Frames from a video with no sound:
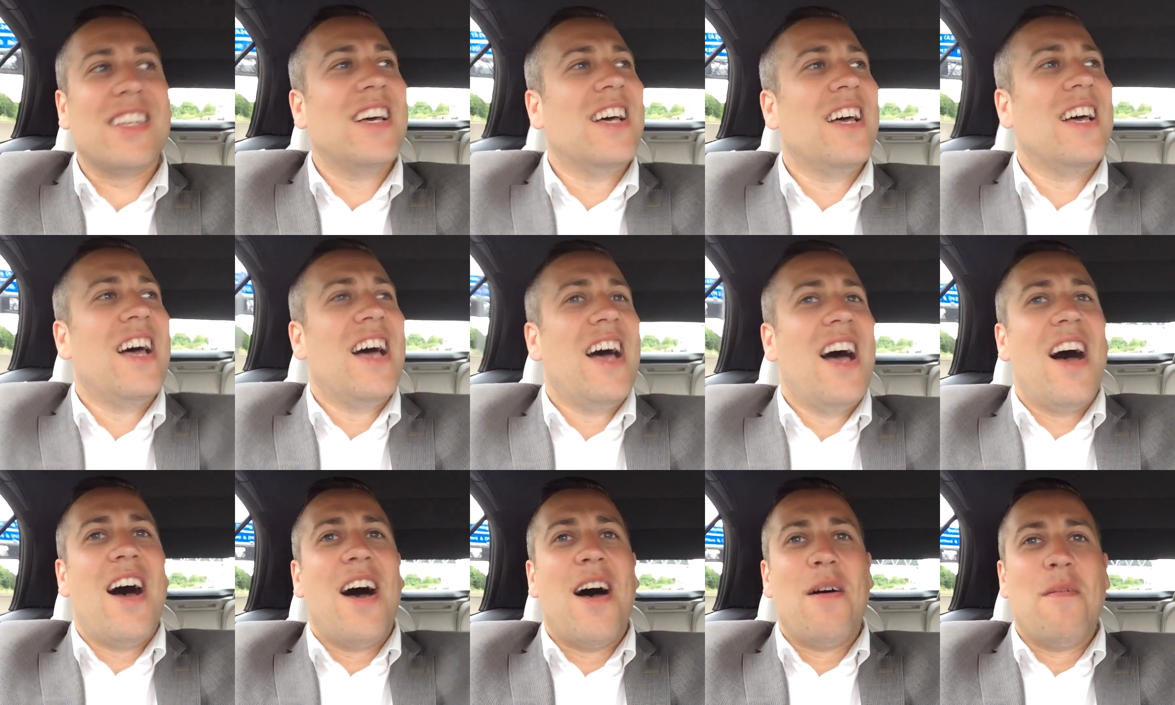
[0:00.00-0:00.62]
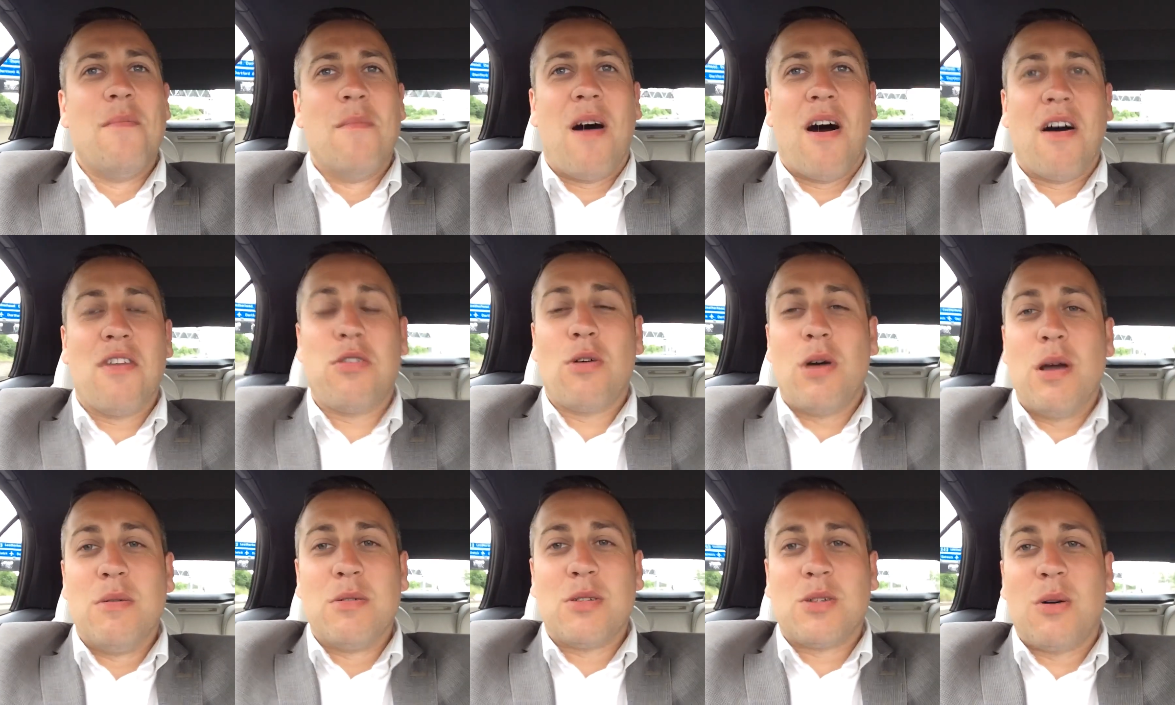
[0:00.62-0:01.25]
I
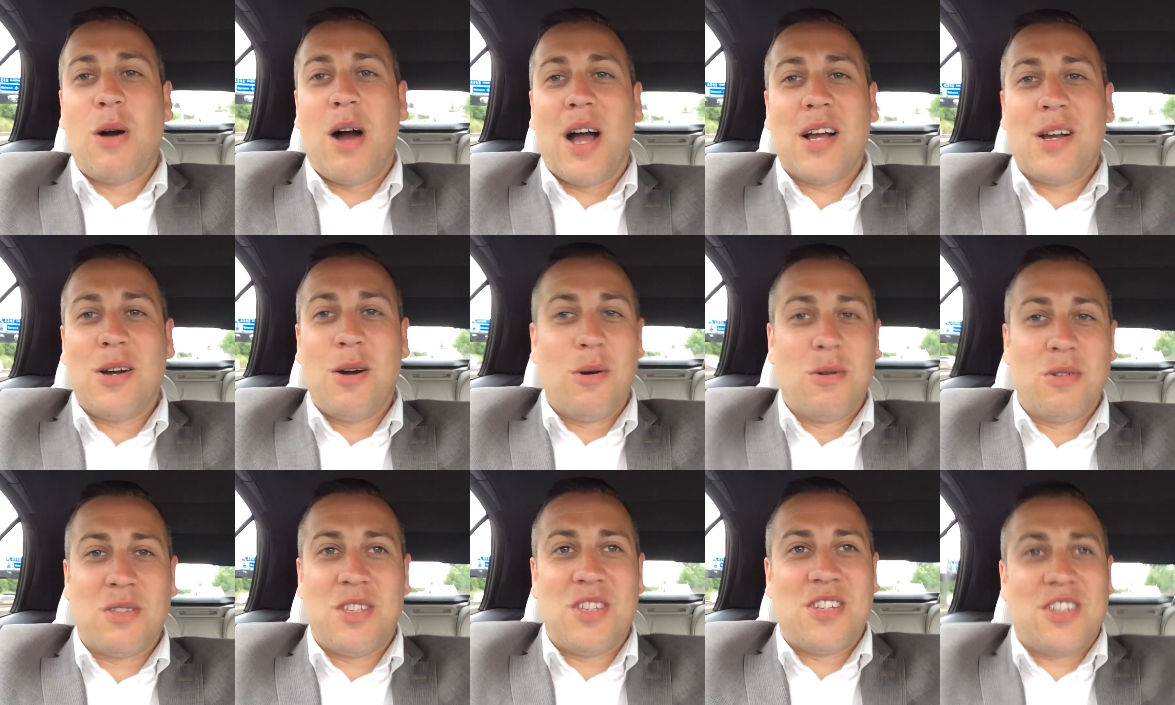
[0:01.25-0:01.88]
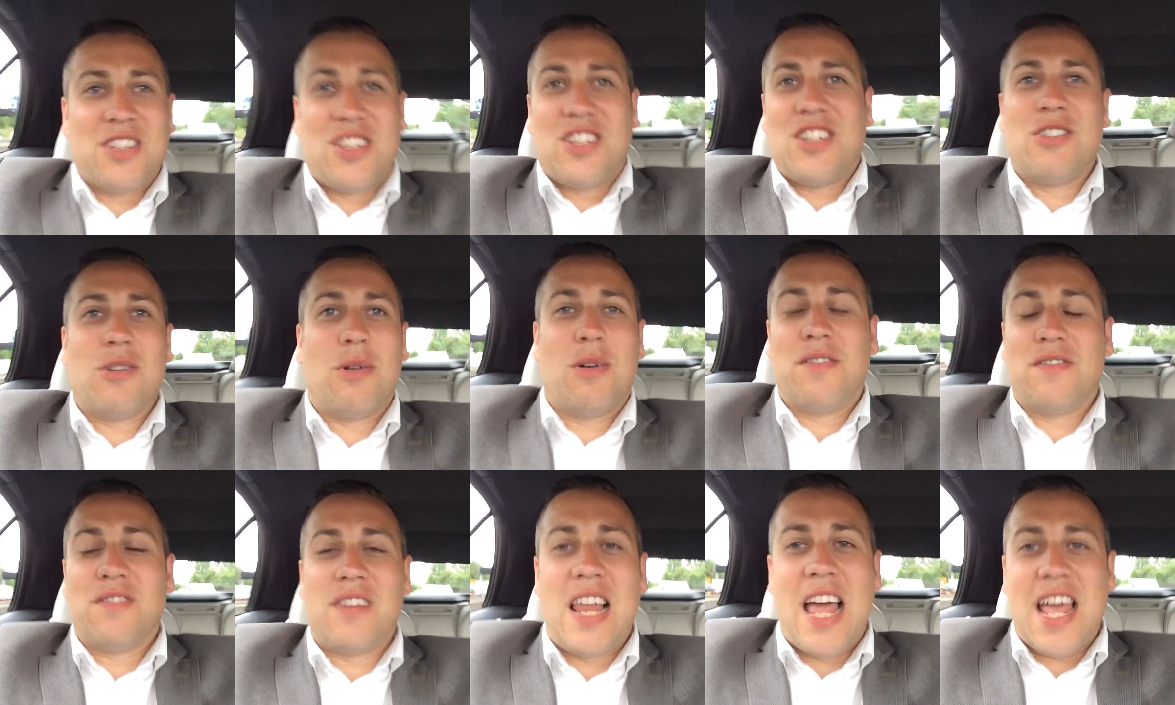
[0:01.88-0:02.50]
thought it was quite cool to just
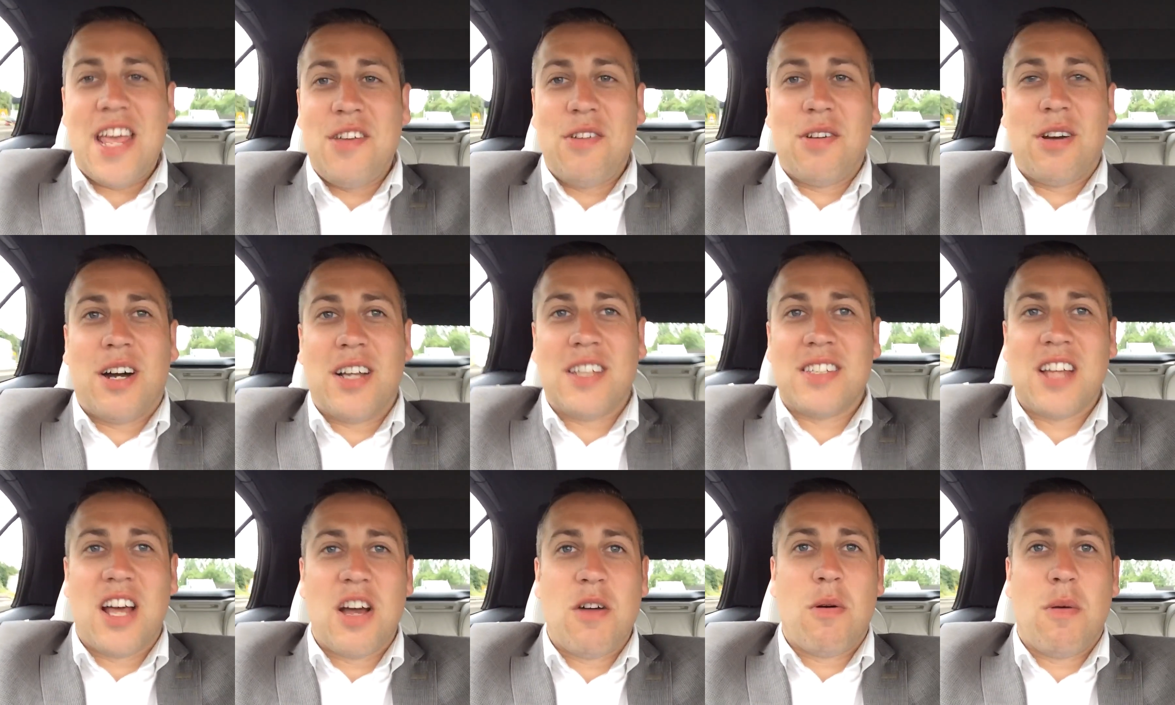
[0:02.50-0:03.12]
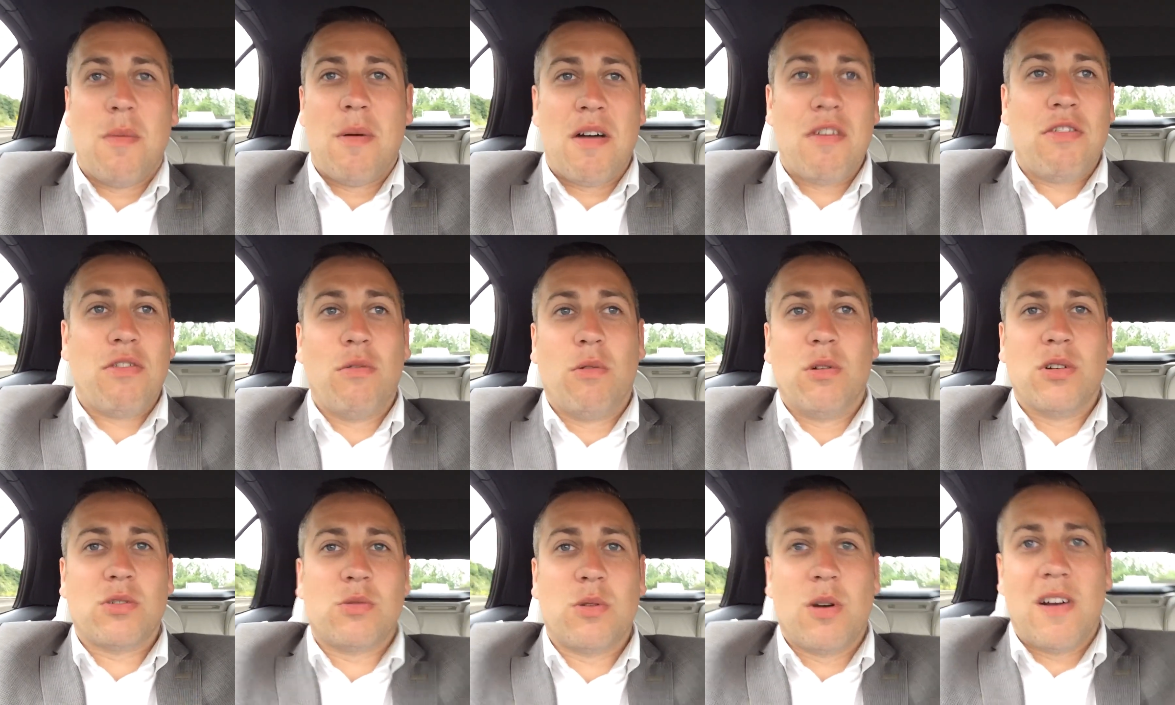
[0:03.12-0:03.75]
sort of let you guys know what my
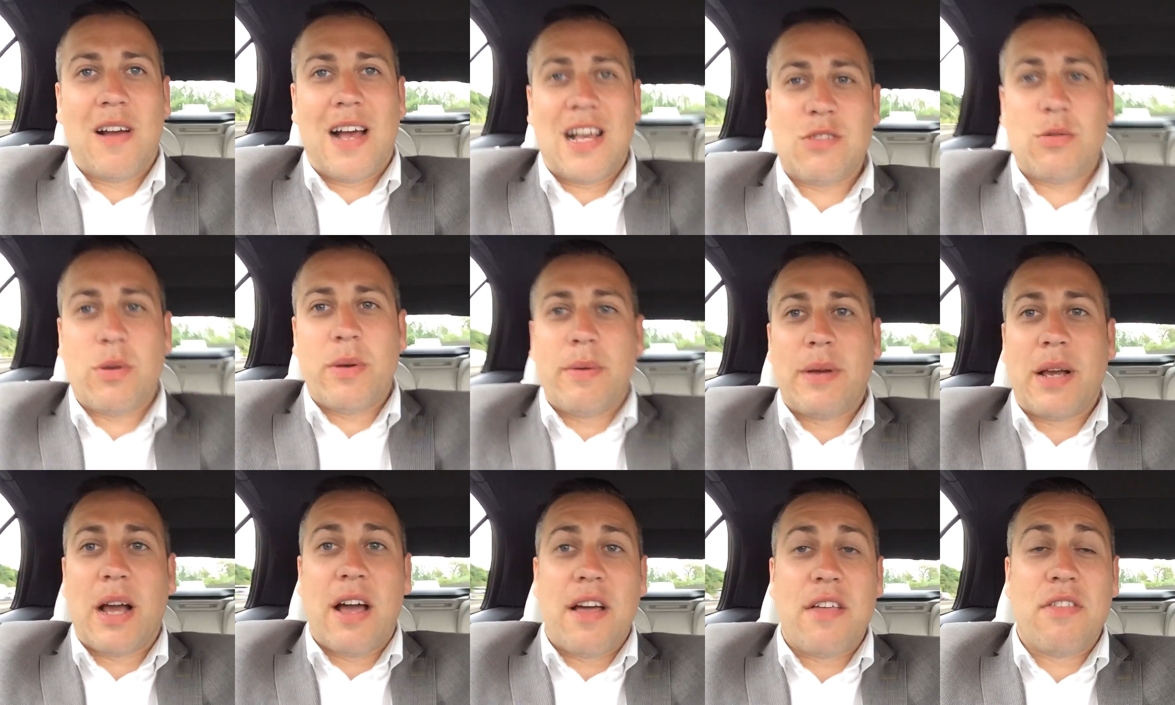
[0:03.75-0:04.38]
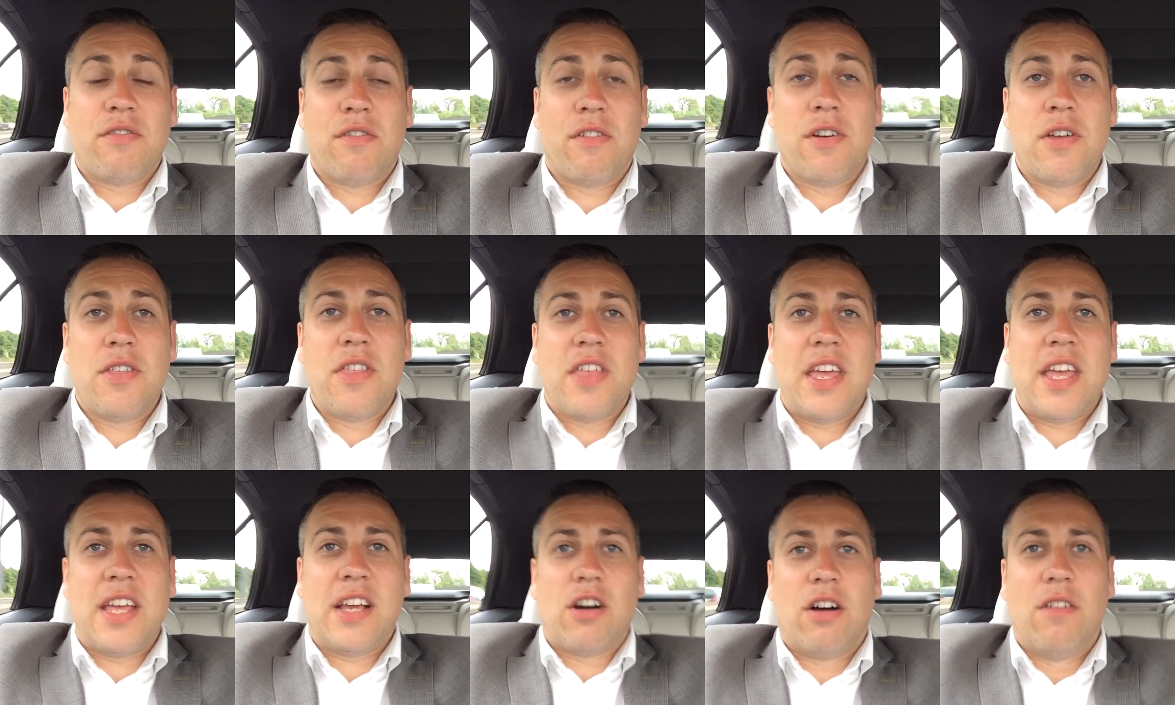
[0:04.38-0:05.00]
thoughts were as we were going through
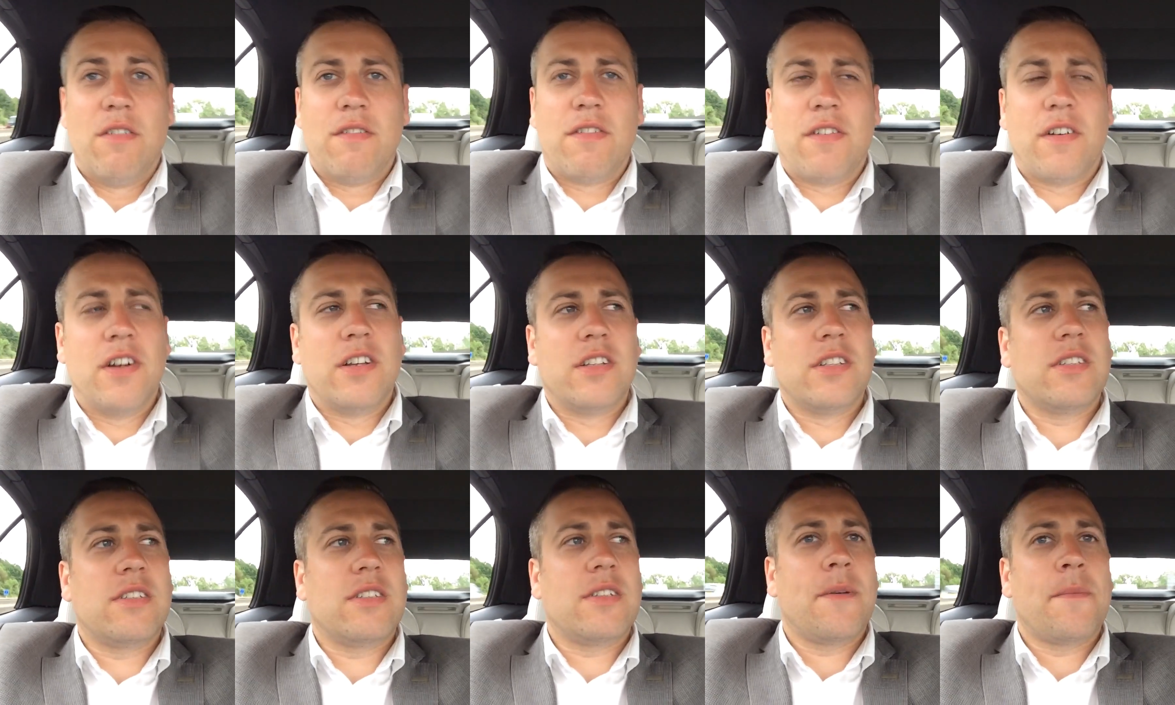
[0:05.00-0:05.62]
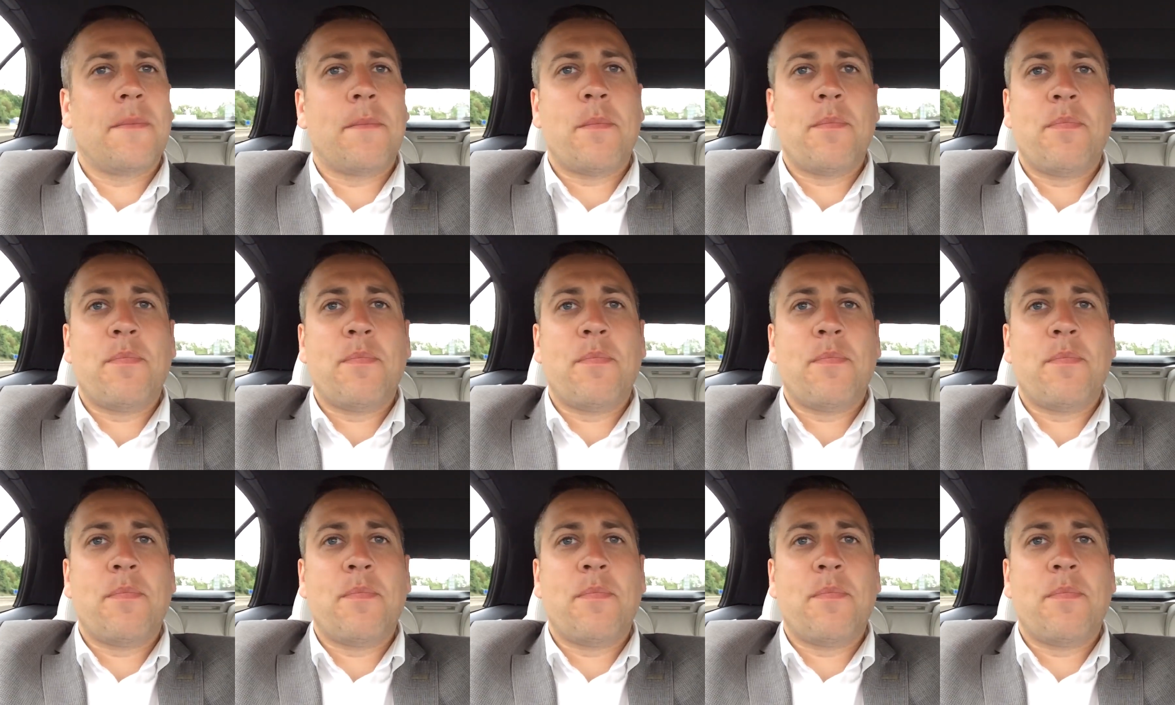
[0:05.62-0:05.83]
the conference.